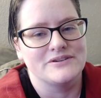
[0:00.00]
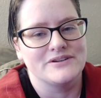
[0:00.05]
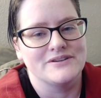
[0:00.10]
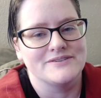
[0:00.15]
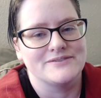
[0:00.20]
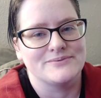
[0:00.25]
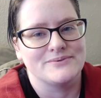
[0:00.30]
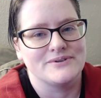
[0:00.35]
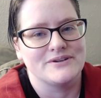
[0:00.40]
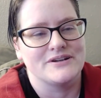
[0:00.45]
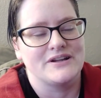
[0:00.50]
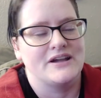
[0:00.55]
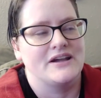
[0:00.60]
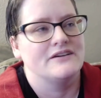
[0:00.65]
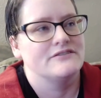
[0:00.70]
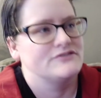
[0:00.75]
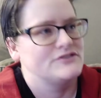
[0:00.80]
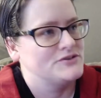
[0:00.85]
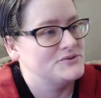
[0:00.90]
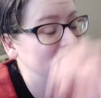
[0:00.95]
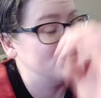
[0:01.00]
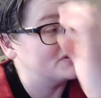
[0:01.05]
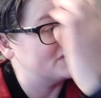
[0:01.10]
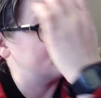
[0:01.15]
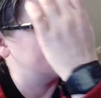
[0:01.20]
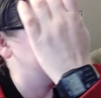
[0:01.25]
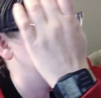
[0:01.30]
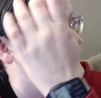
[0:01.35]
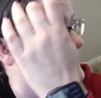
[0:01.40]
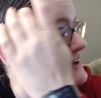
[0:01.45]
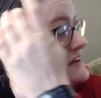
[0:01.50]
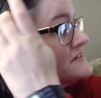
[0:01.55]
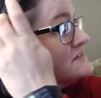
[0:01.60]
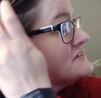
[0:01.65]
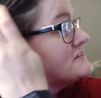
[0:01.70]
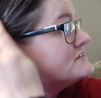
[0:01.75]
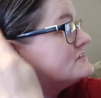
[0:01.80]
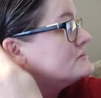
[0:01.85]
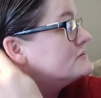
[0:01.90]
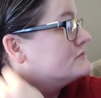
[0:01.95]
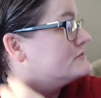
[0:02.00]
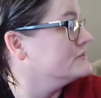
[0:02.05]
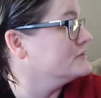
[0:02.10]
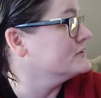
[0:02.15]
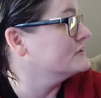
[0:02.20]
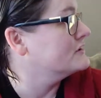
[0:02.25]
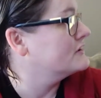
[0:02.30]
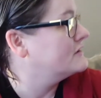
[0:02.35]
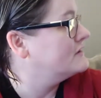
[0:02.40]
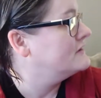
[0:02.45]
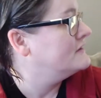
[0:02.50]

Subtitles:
because we're gonna have 2 sets of guests over.